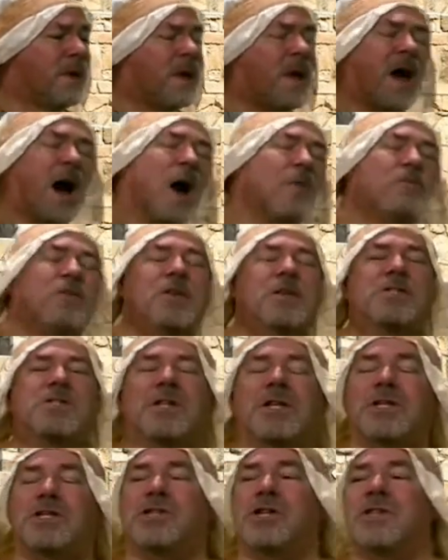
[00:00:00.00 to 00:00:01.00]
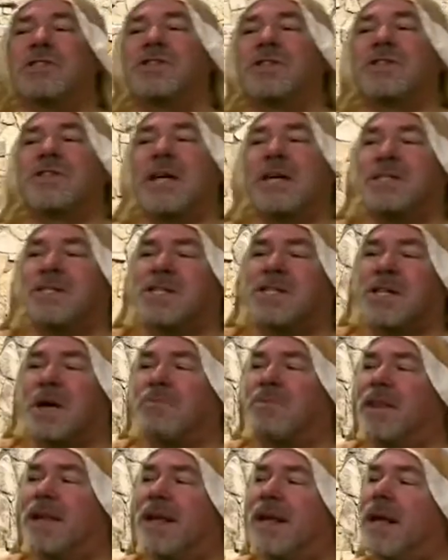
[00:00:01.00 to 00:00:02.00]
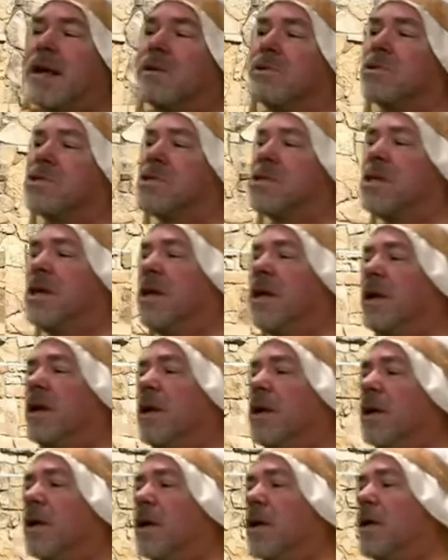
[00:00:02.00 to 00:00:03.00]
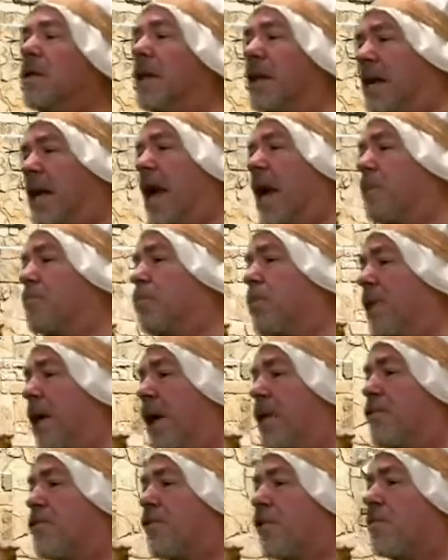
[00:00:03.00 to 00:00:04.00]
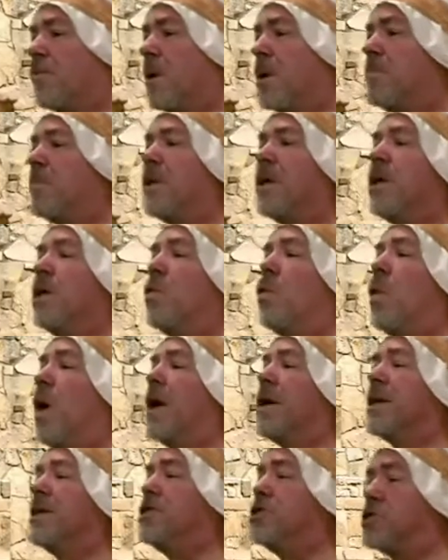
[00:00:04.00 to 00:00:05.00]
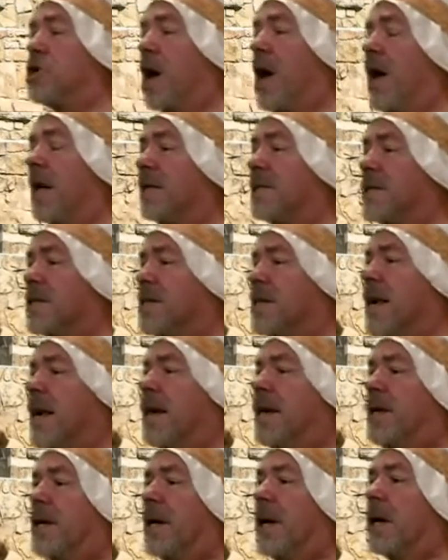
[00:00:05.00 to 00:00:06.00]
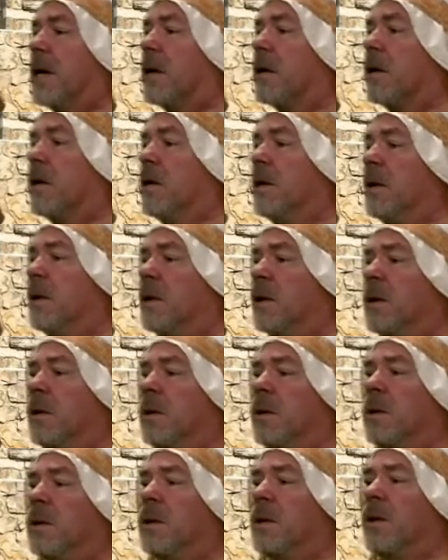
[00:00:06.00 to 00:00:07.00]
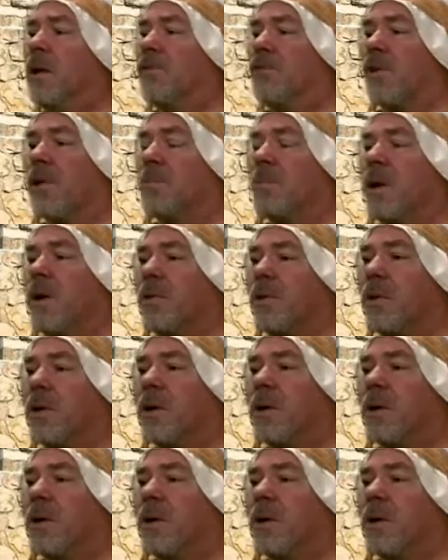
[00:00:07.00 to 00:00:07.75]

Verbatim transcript: Obviously, Jesus had something else that he had planned for me, but he wanted John to take care of our mother.